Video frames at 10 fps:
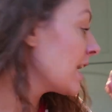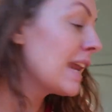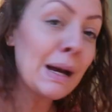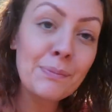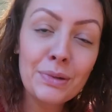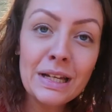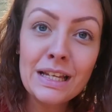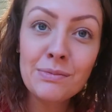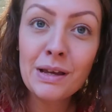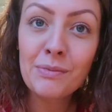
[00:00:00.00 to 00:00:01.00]
lamp
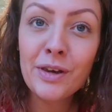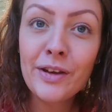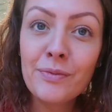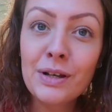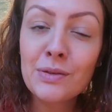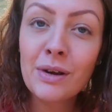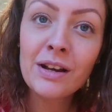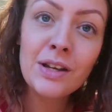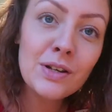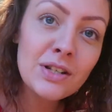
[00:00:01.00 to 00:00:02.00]
has been moved because where
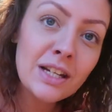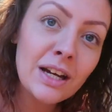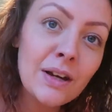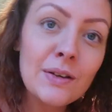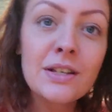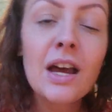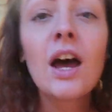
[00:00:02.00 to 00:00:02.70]
it usually goes,